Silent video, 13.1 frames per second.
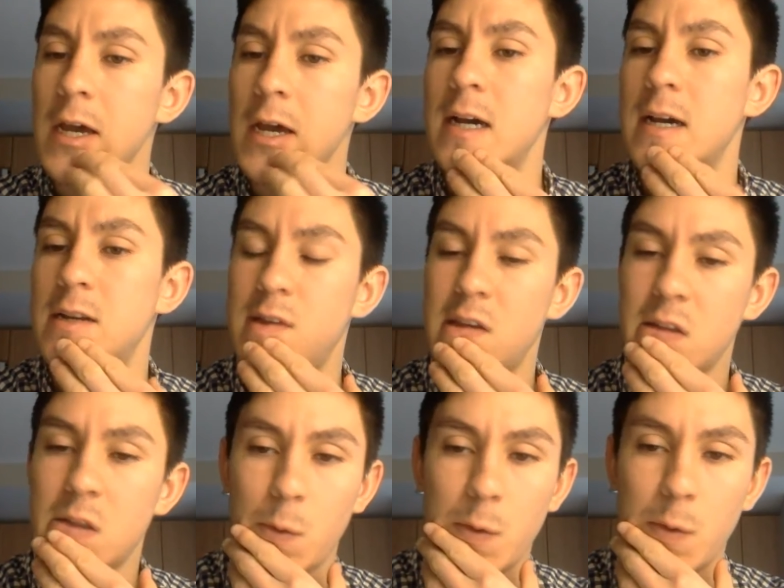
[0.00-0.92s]
Uh, do I think
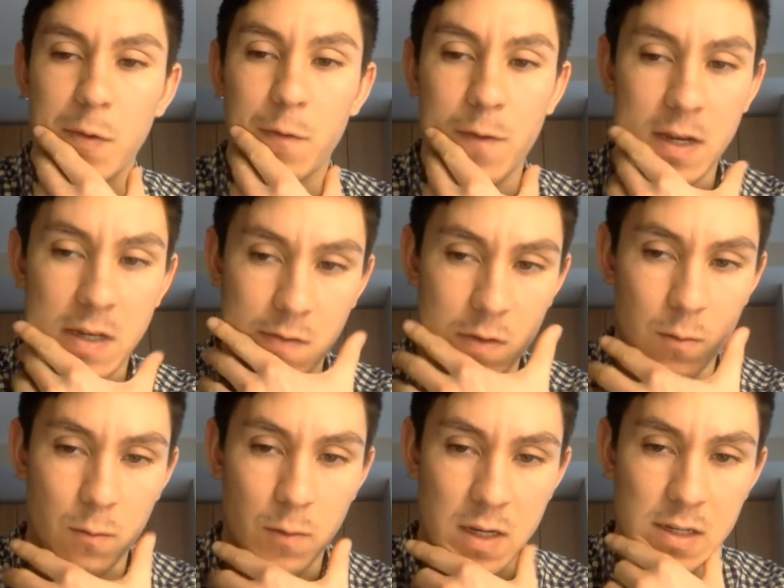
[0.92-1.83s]
the whip effect of the
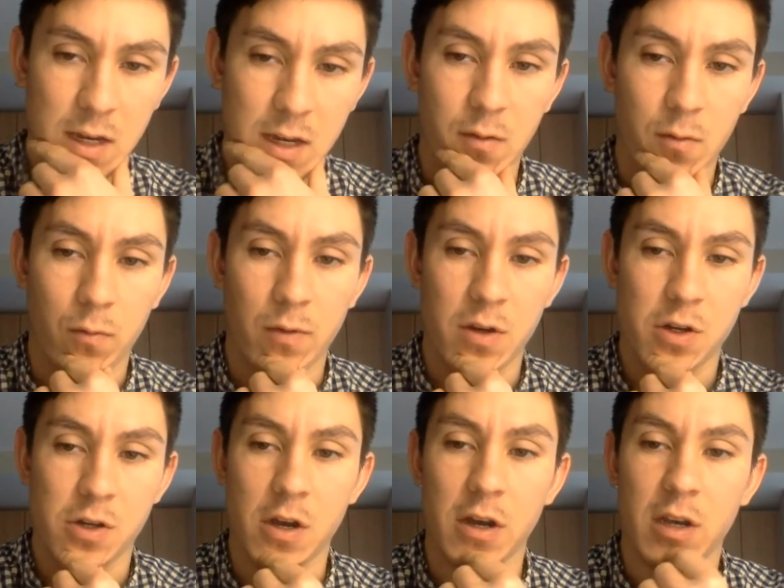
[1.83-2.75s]
wrist in a wrist
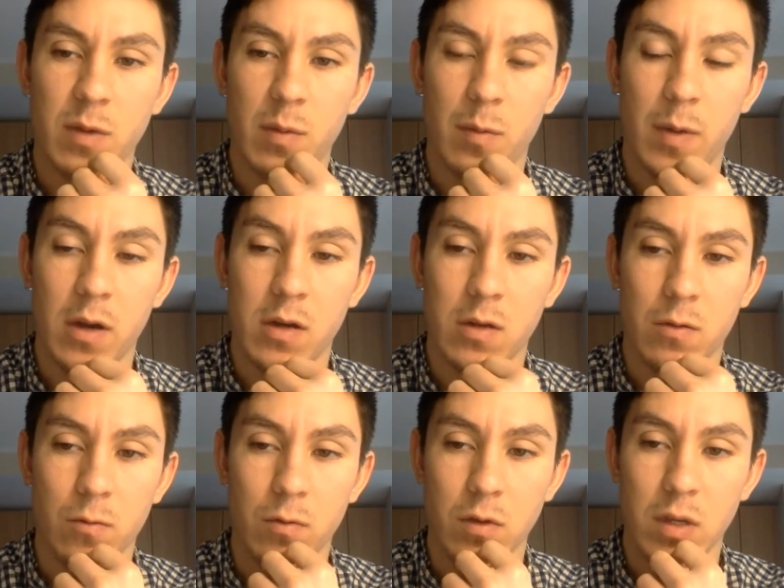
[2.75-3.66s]
shot can be prepared to the
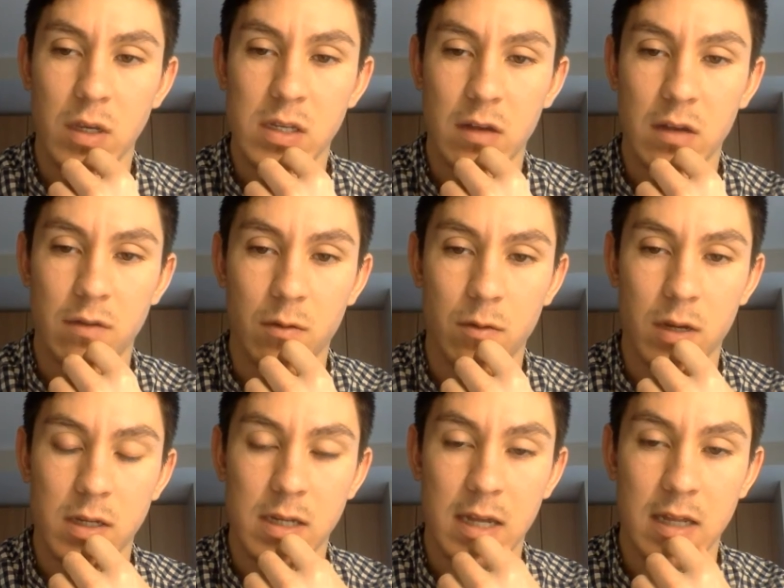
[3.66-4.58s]
release of the
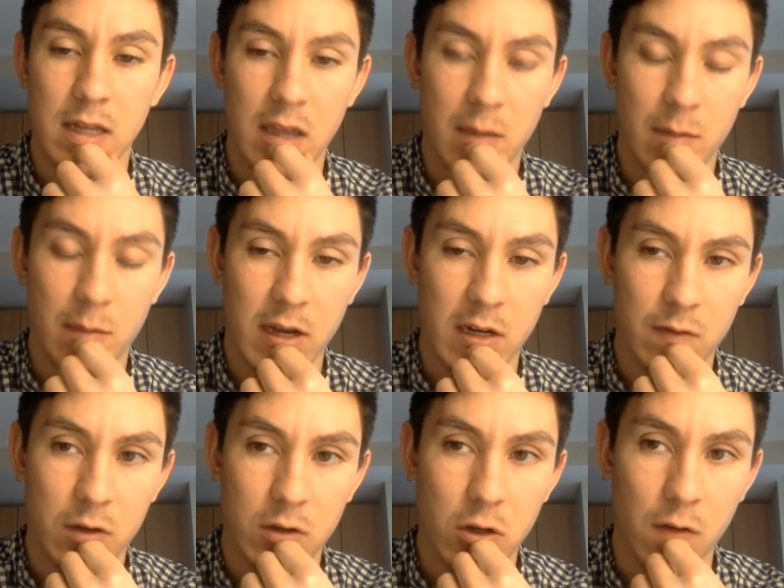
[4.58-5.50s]
wrist at the impact of
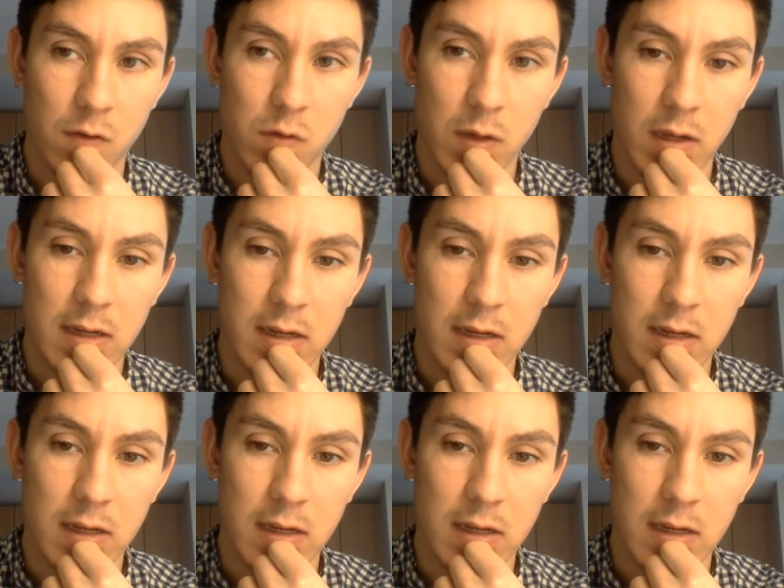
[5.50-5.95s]
a golf swing?